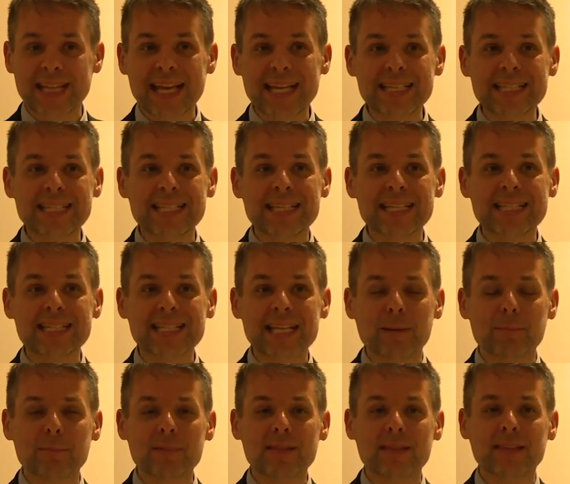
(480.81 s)
they see
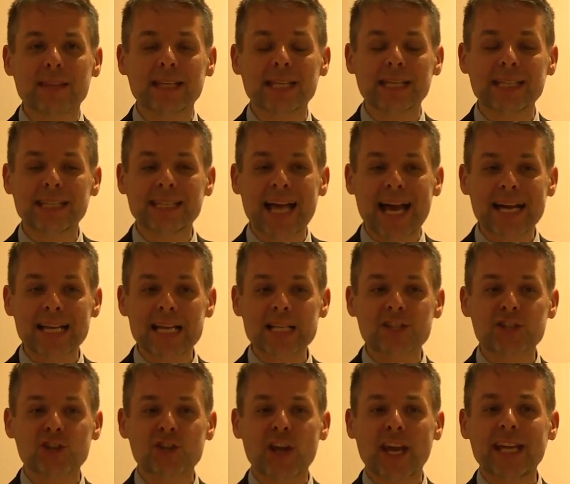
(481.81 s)
something
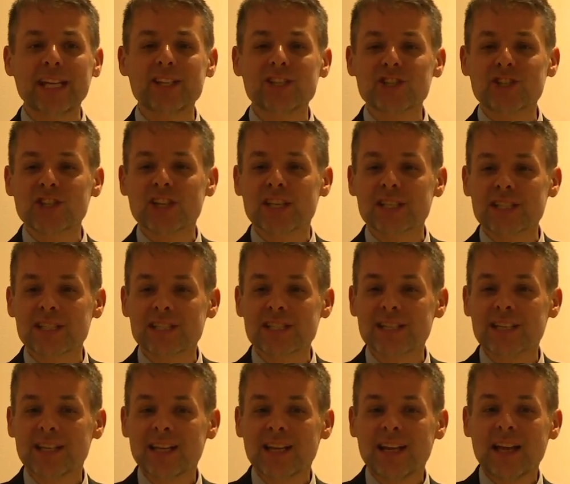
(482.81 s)
that
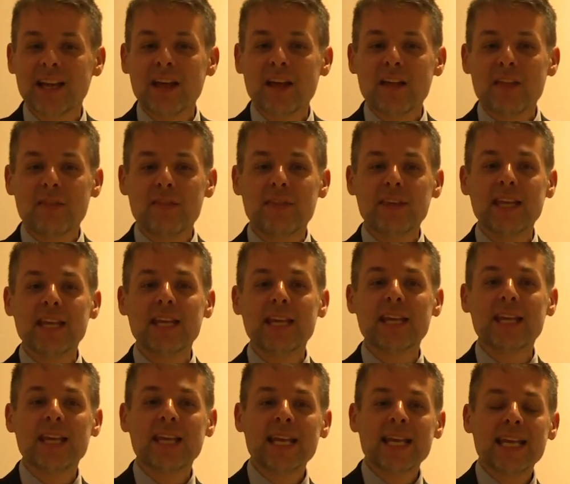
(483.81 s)
changes
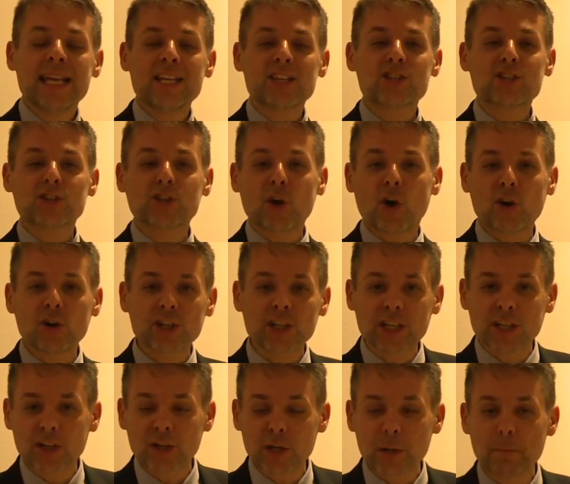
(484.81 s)
the
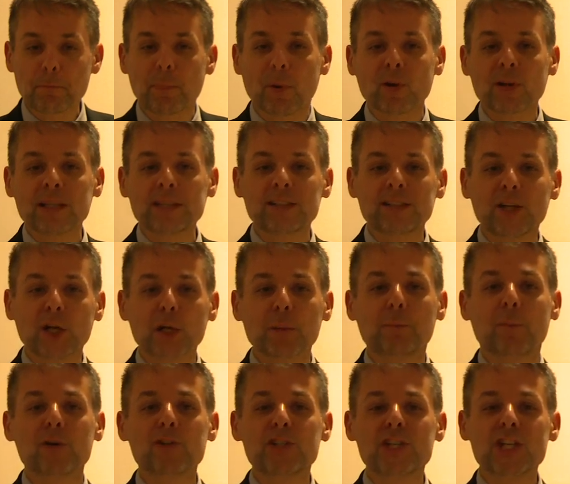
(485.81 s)
historical political
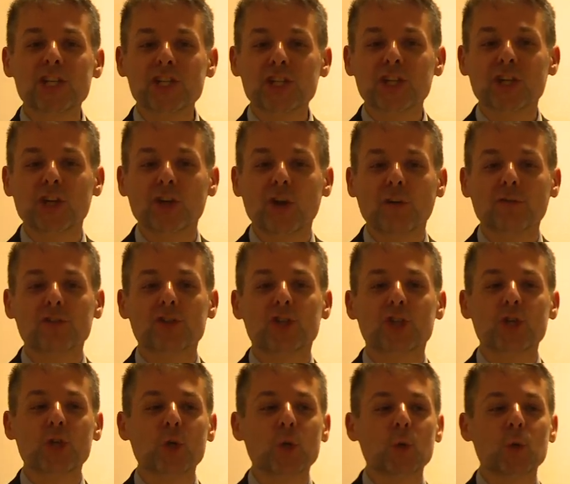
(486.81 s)
position of
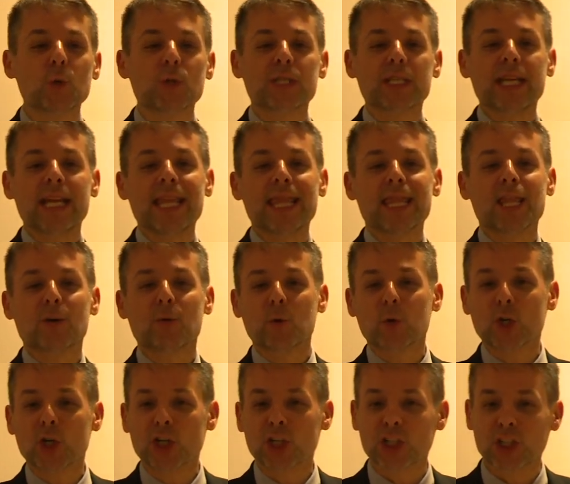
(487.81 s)
Jews in the
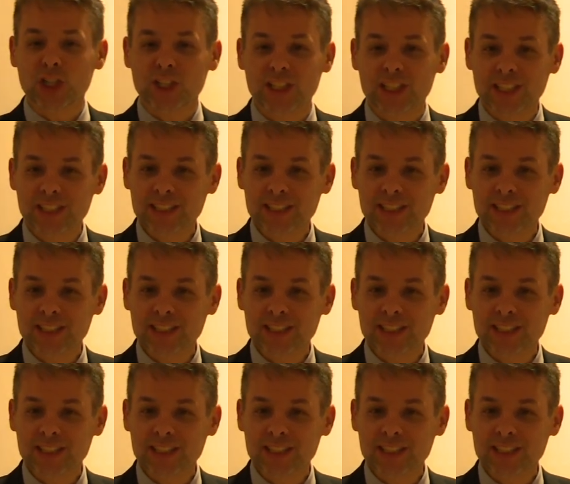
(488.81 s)
world.